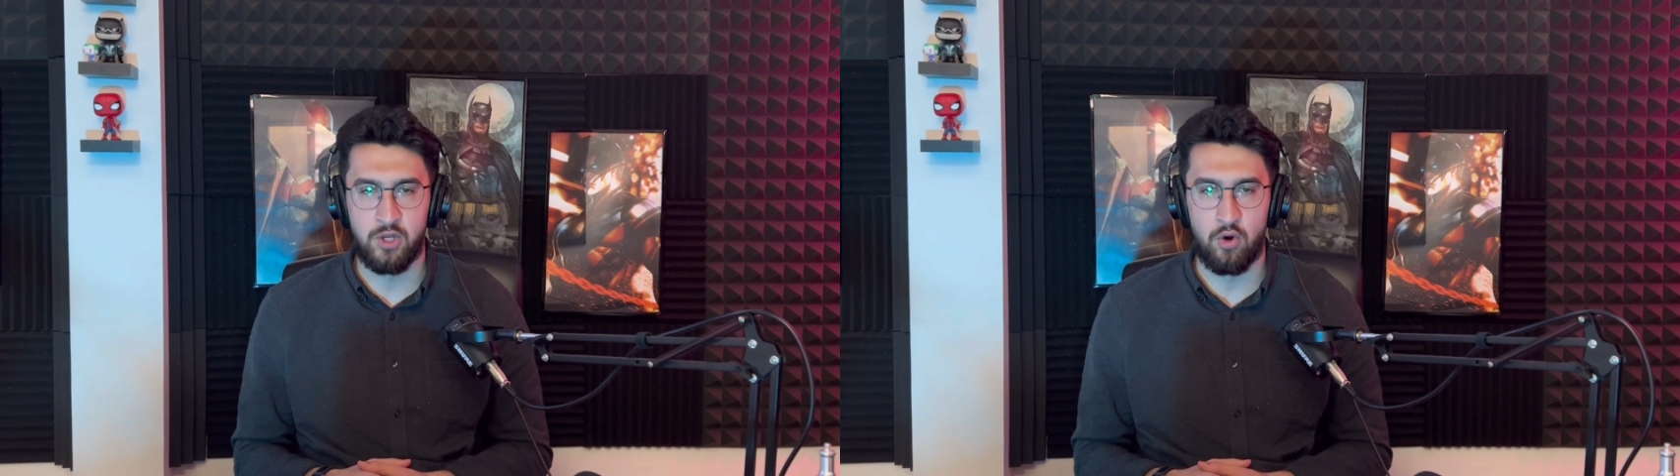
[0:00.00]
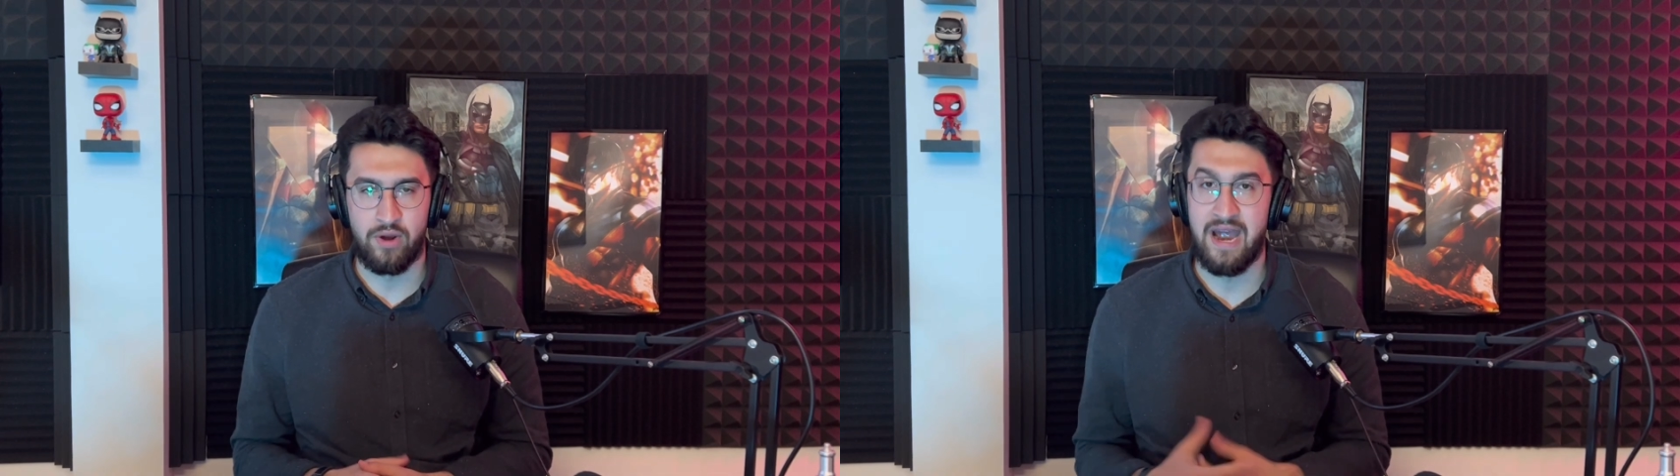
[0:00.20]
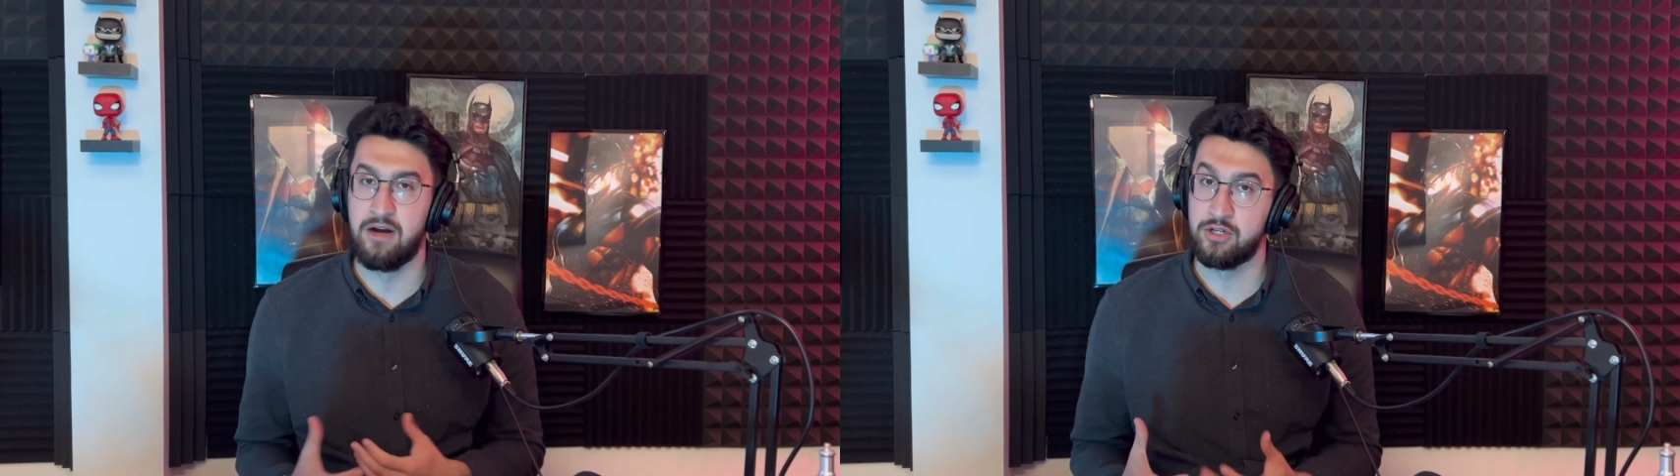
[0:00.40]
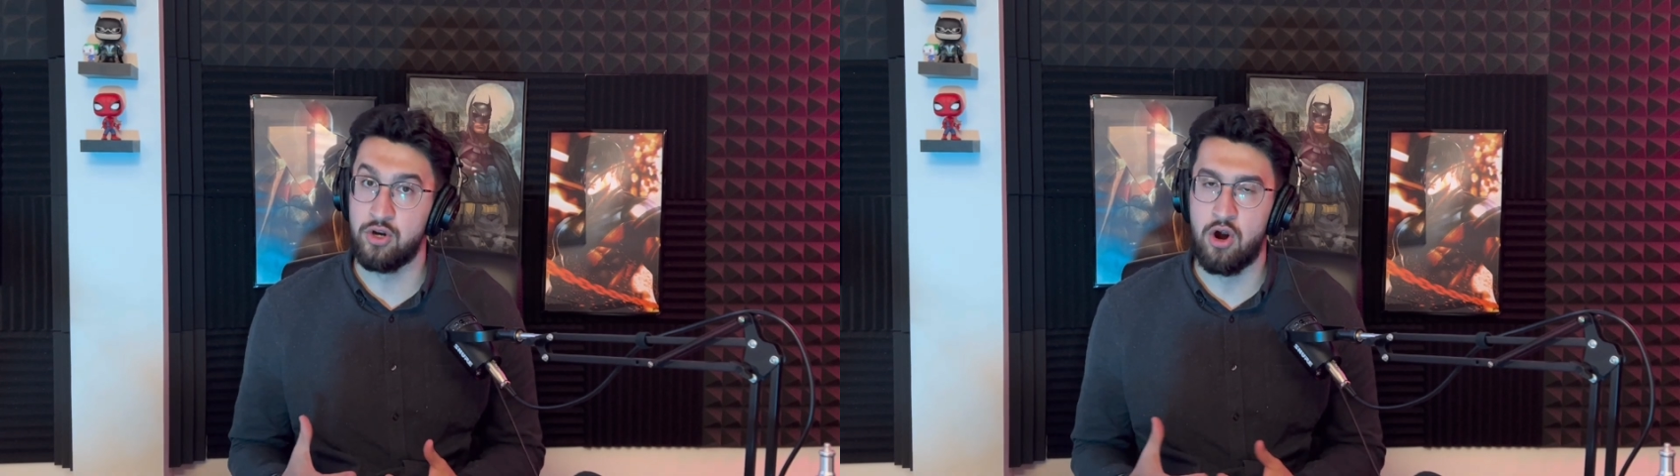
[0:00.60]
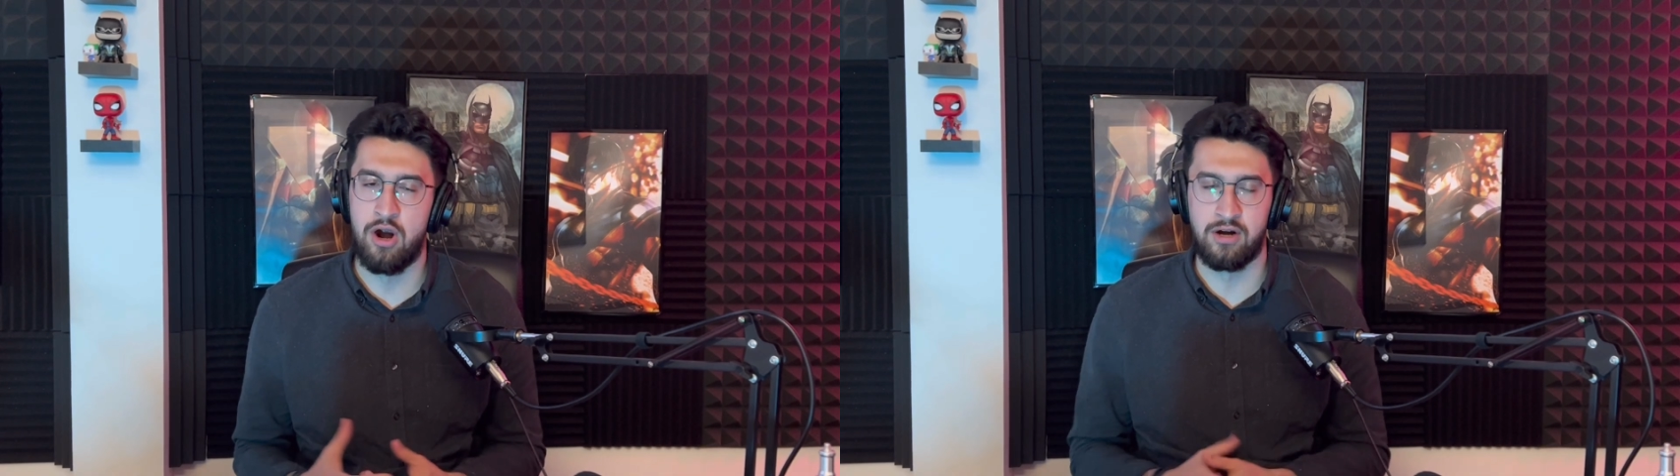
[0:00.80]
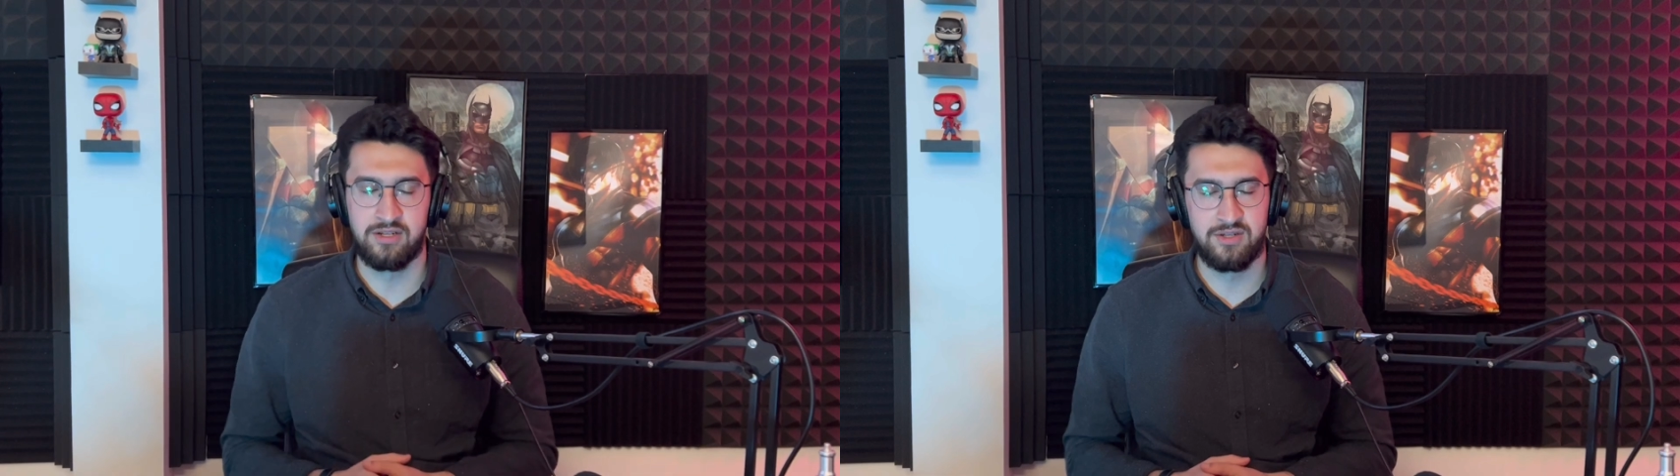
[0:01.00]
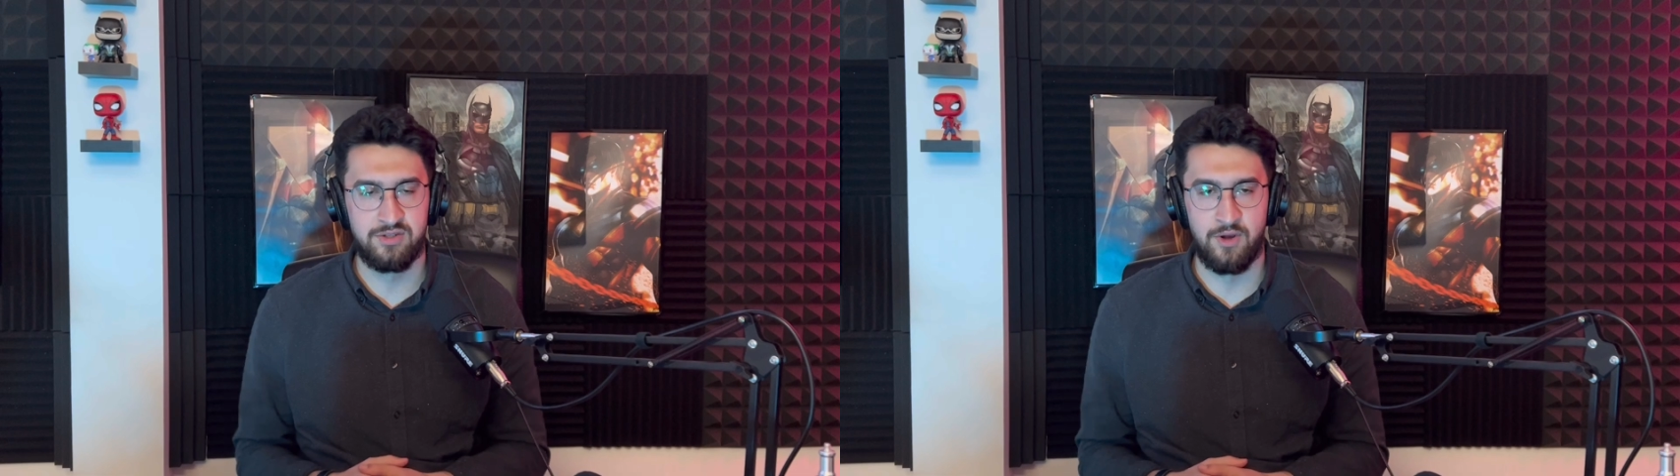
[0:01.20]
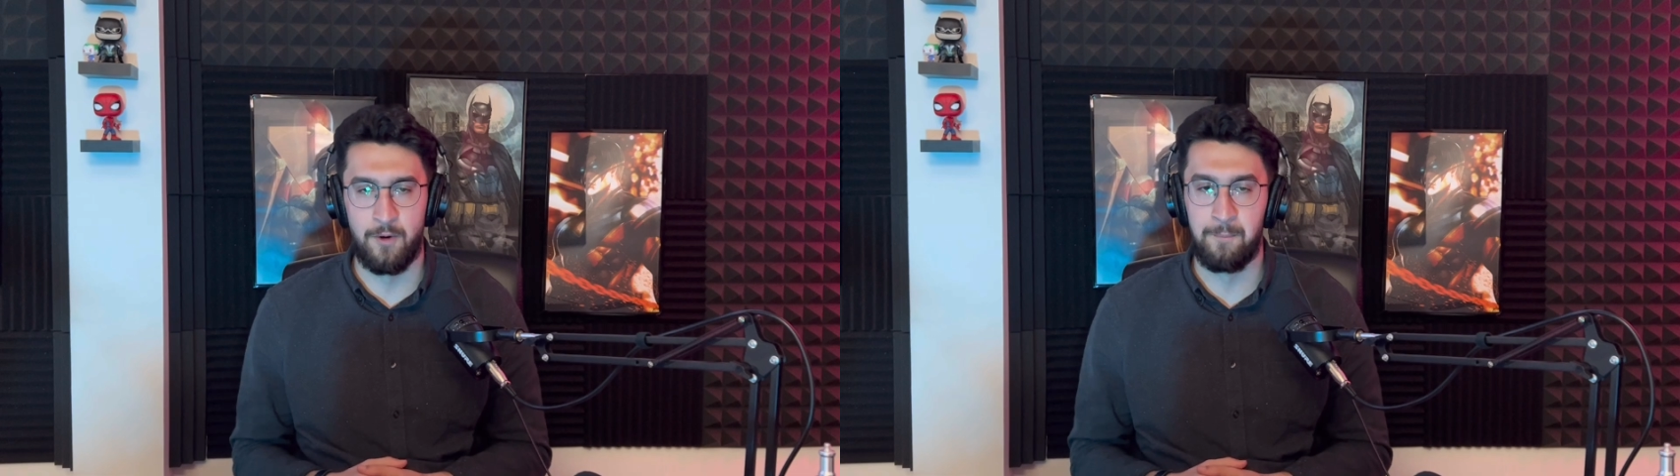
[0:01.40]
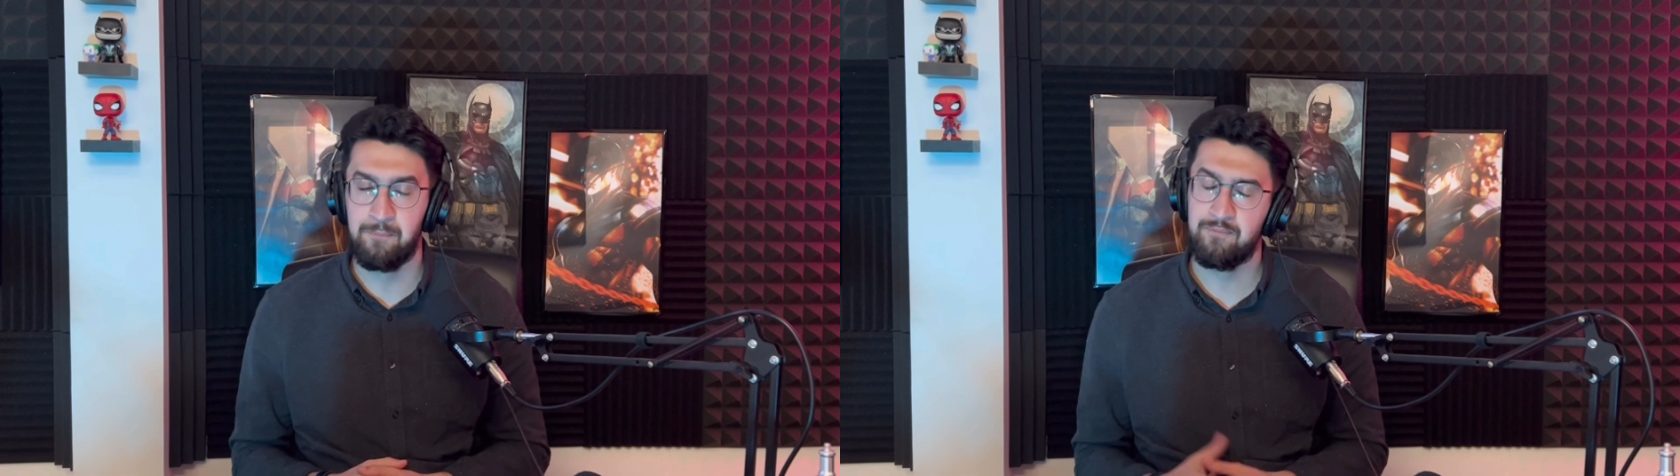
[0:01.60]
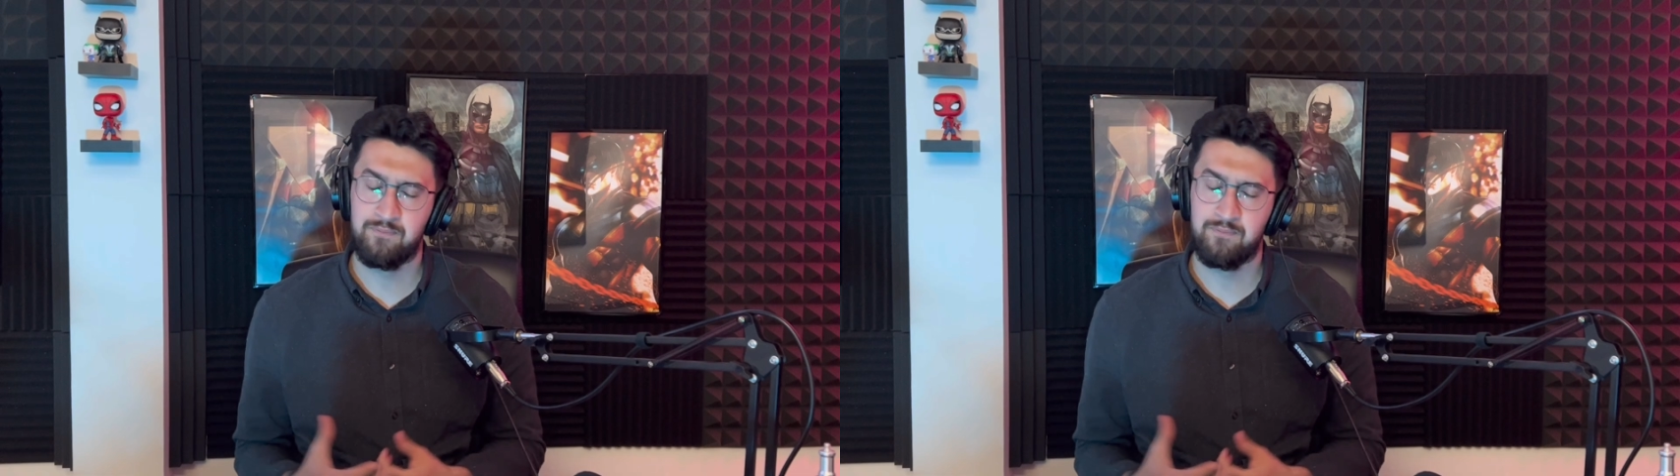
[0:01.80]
you know, character arcs. So